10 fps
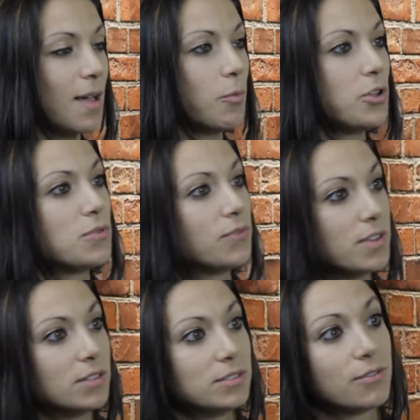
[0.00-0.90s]
And when you
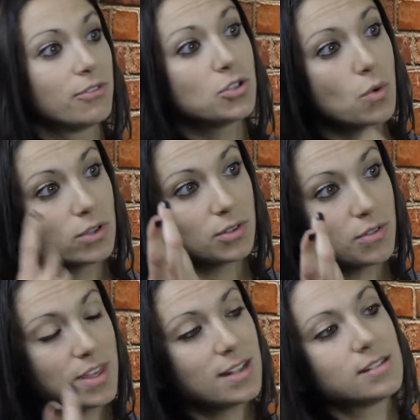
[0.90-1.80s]
feel different, you also
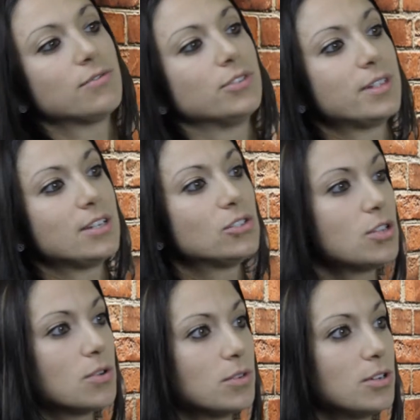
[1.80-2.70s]
think differently
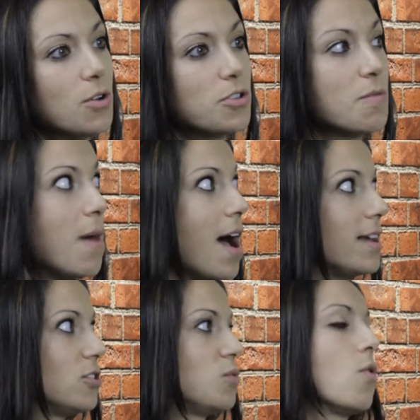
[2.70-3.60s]
too. Your
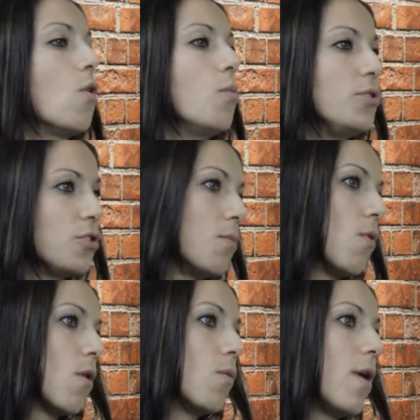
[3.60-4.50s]
mind is more open, you're
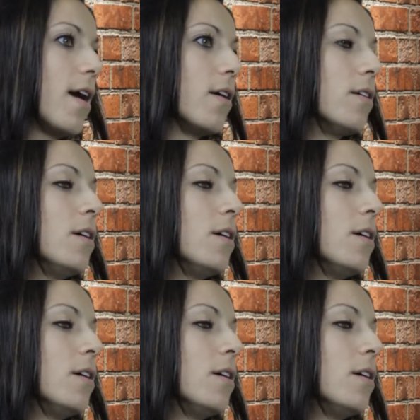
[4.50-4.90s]
more aware.